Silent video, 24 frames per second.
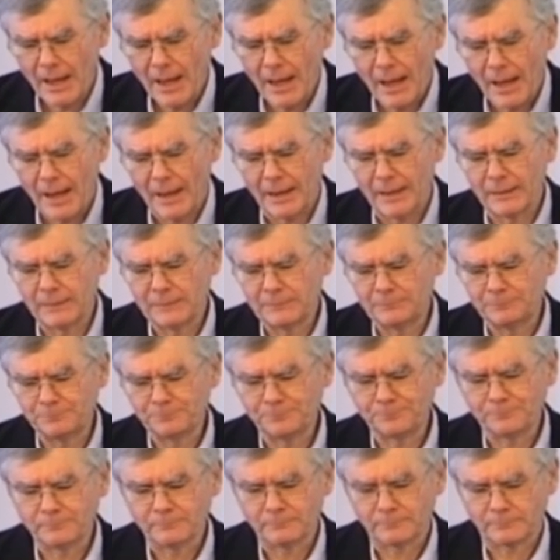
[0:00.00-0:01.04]

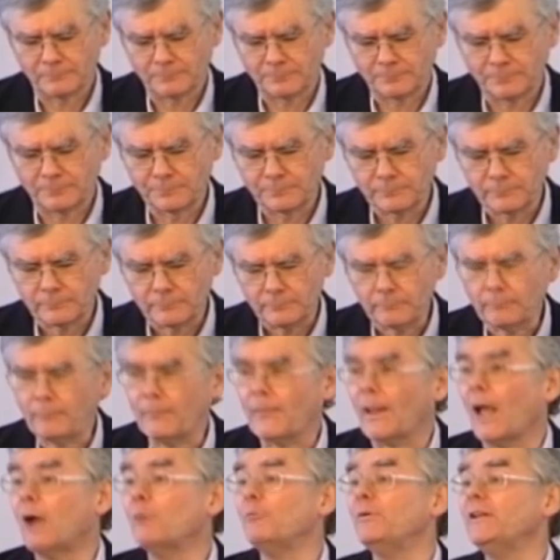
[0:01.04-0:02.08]
And
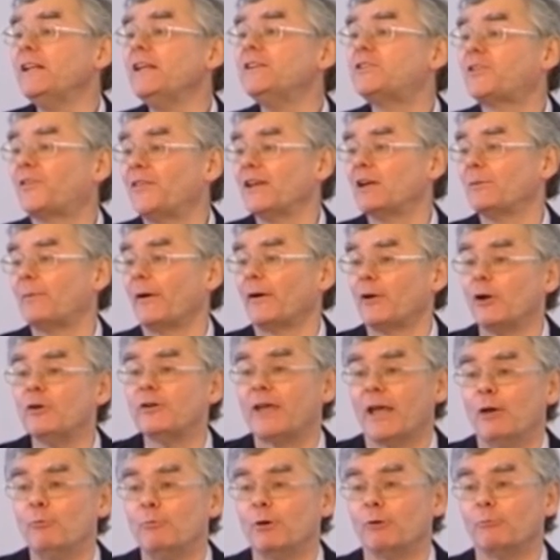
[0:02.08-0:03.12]
we need to think about,
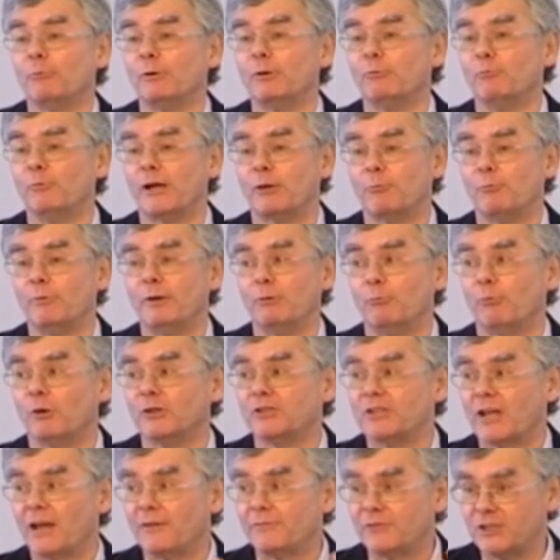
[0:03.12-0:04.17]
okay, we want
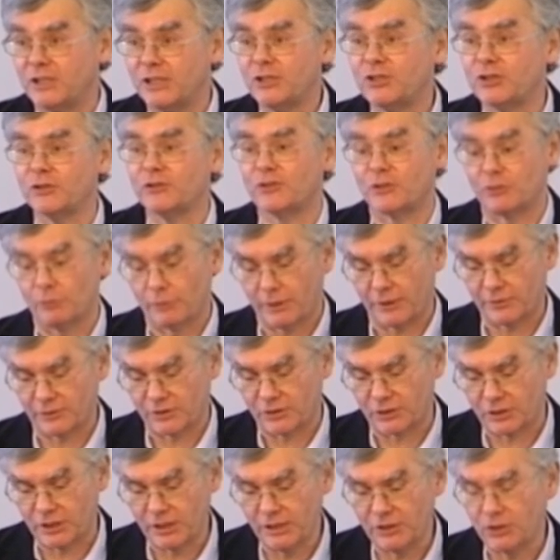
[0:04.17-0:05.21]
to have teachers who are going to
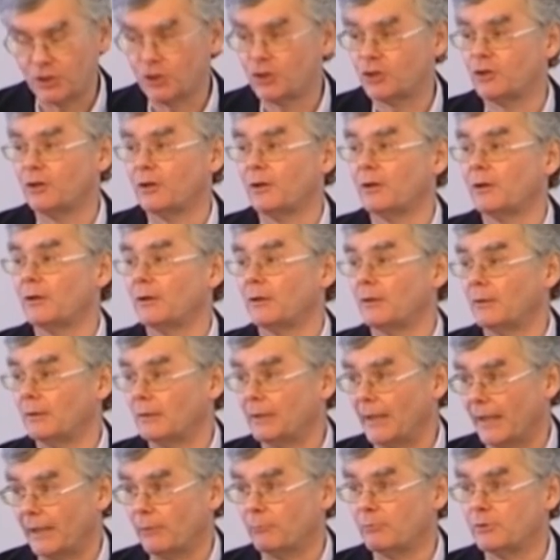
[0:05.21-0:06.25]
teach
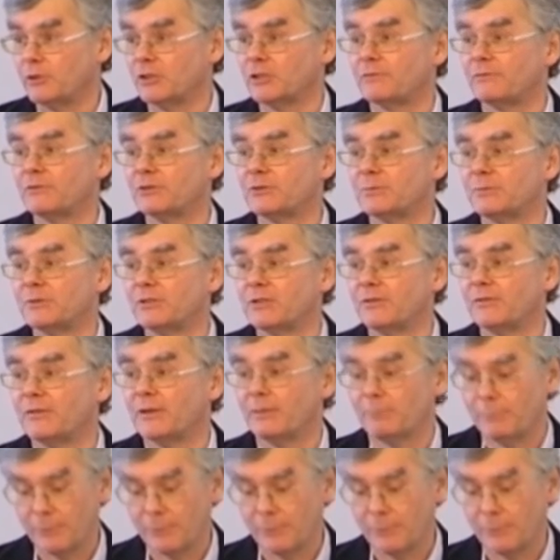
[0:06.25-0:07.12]
languages for specific